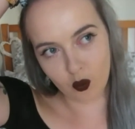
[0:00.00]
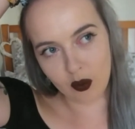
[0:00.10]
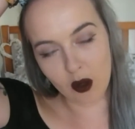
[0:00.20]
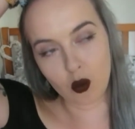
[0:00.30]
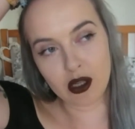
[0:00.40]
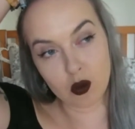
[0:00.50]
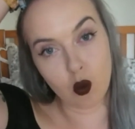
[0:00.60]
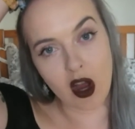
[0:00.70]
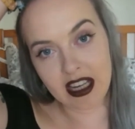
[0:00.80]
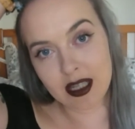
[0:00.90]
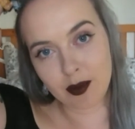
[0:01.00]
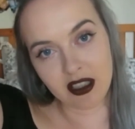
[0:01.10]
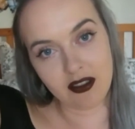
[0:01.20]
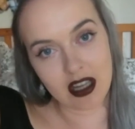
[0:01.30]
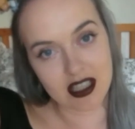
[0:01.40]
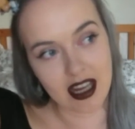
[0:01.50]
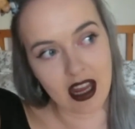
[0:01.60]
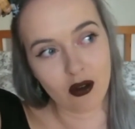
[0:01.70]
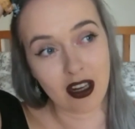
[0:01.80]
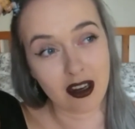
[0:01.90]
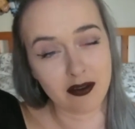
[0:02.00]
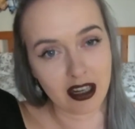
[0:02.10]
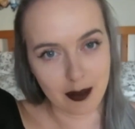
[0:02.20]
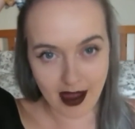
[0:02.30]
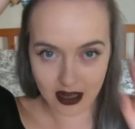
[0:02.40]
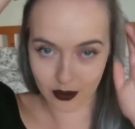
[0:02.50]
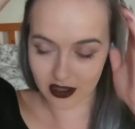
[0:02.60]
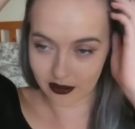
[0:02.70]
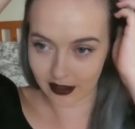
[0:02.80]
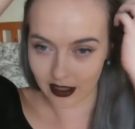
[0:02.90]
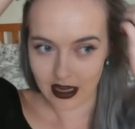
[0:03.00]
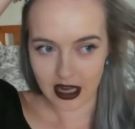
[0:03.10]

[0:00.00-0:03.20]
it was white previously, or like a very pale silver,